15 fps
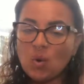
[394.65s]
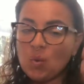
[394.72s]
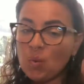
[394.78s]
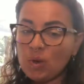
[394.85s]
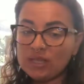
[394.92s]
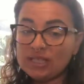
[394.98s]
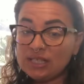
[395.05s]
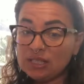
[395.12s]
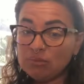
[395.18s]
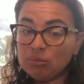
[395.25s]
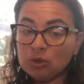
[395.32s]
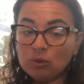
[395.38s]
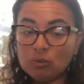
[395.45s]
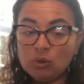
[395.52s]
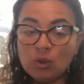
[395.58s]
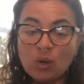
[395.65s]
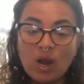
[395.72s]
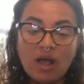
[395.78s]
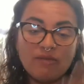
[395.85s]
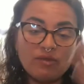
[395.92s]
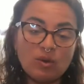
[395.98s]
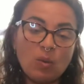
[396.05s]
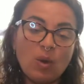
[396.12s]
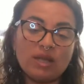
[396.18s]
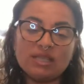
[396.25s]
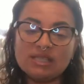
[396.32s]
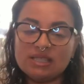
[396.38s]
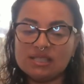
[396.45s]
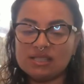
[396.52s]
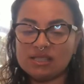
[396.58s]
once in a blue moon, every
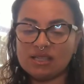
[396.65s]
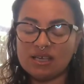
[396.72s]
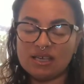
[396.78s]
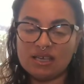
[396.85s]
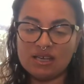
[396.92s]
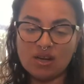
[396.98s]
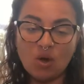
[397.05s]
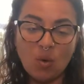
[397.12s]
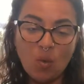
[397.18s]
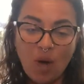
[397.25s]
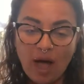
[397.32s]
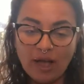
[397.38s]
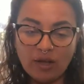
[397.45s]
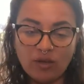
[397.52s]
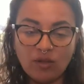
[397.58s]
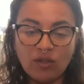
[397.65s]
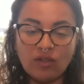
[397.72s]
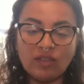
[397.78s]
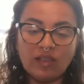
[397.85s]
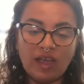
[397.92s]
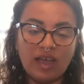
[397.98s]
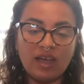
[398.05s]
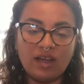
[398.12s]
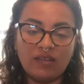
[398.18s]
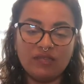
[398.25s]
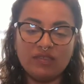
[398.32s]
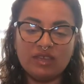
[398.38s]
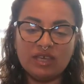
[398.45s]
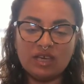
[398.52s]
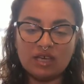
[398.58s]
once in a while, like
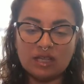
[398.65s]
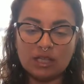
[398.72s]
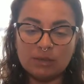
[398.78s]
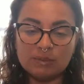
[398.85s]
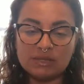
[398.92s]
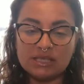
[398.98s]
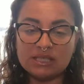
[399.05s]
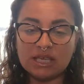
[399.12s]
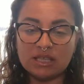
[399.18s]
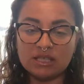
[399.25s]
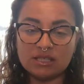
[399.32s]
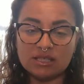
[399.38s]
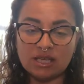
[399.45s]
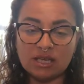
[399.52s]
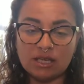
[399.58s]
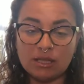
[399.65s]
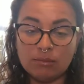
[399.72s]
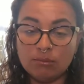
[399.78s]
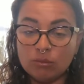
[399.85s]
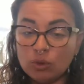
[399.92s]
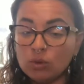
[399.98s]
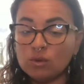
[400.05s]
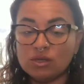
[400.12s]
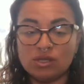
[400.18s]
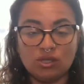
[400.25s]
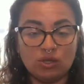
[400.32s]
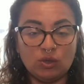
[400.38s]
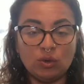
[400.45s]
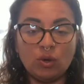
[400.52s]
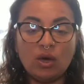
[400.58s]
the eclipses, like the sun and the moon
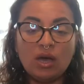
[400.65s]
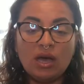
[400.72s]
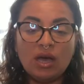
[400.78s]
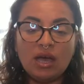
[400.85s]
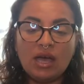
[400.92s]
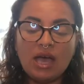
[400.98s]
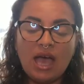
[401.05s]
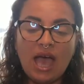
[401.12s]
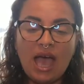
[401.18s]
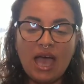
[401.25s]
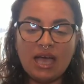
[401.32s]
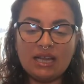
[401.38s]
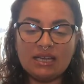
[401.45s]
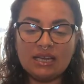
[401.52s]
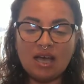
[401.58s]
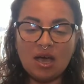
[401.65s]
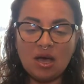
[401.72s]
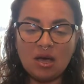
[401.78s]
do. And